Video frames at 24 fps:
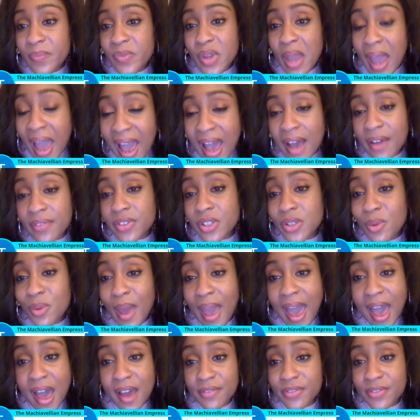You
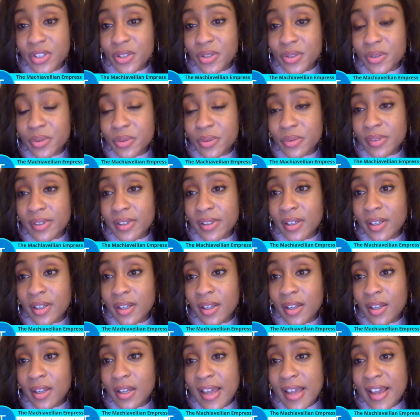have to
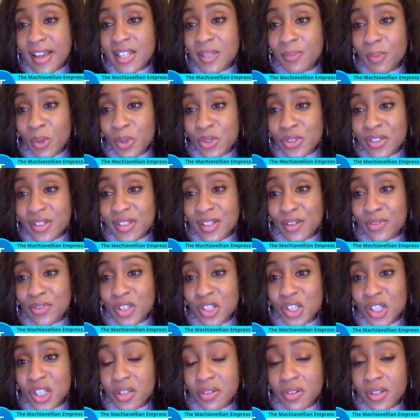expose yourself
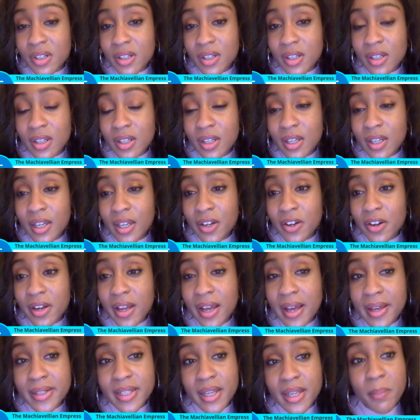to Shira and her
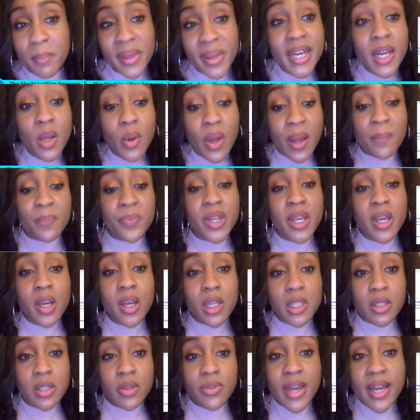content. But anyway,
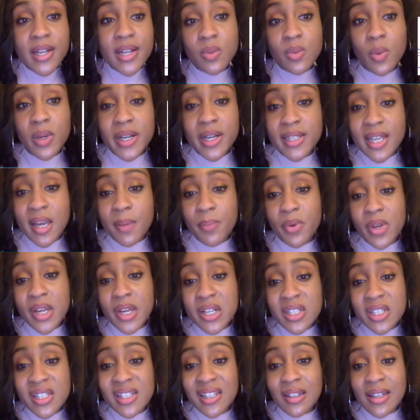so that's one example.
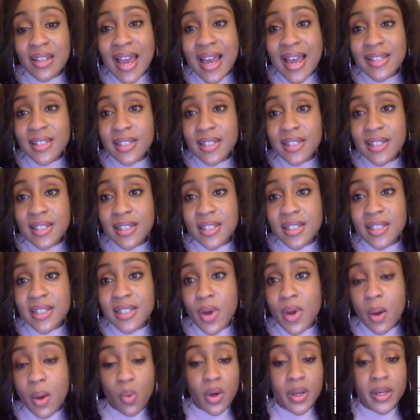And just the last example
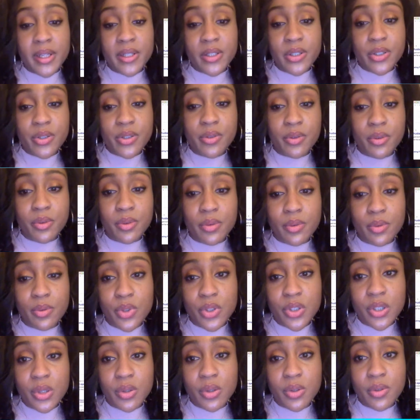I wanted to
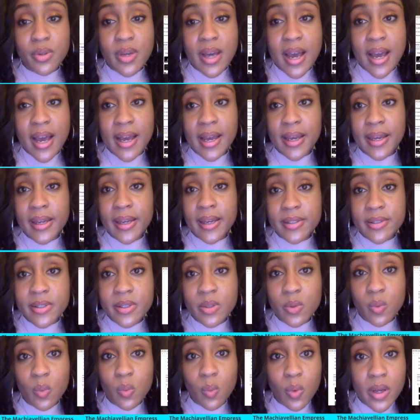show you
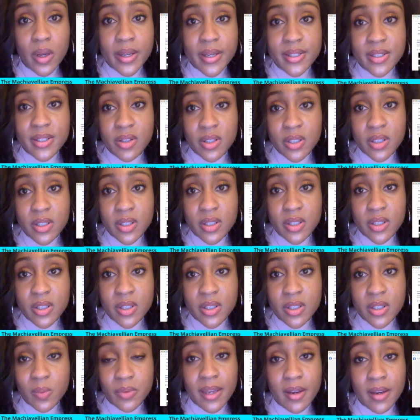guys was this one
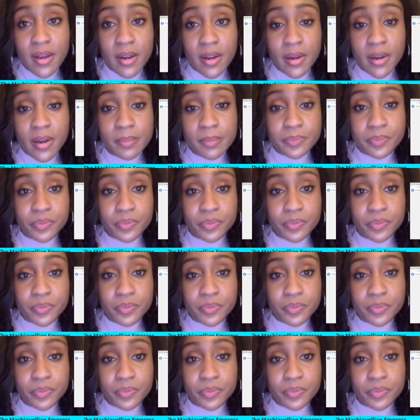right here.